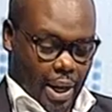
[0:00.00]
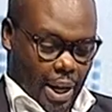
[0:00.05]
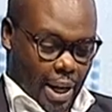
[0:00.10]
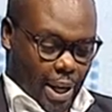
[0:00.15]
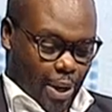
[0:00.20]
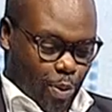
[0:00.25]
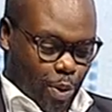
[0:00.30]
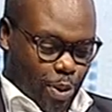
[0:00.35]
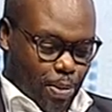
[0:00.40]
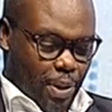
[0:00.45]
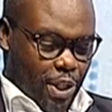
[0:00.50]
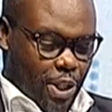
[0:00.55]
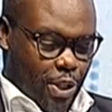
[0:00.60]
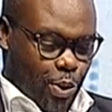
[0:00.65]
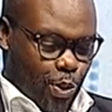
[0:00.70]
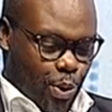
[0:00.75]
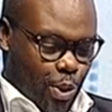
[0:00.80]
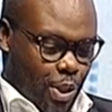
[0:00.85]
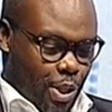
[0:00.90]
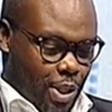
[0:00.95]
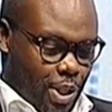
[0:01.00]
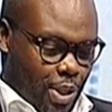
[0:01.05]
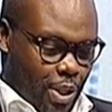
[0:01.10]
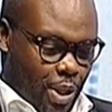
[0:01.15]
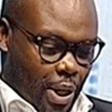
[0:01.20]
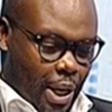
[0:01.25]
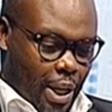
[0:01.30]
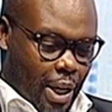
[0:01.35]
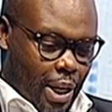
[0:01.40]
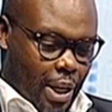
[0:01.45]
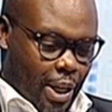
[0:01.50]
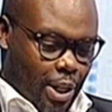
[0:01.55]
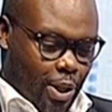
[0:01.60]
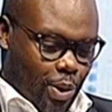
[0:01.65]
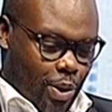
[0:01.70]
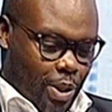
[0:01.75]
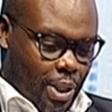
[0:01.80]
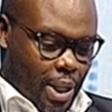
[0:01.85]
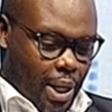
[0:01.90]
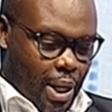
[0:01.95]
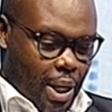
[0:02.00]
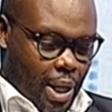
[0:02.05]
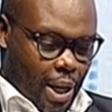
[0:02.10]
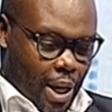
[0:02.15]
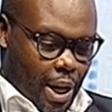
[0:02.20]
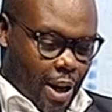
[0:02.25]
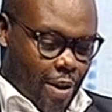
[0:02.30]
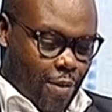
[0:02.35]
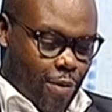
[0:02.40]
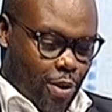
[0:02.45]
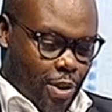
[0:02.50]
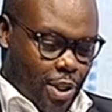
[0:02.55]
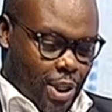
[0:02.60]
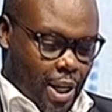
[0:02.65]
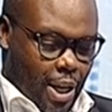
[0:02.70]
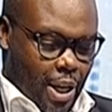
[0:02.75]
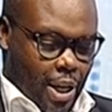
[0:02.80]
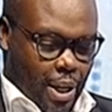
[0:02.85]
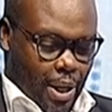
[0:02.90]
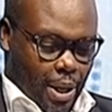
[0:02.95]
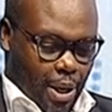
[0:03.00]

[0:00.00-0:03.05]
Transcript: And with me in studio is uh, Dr. Kavosa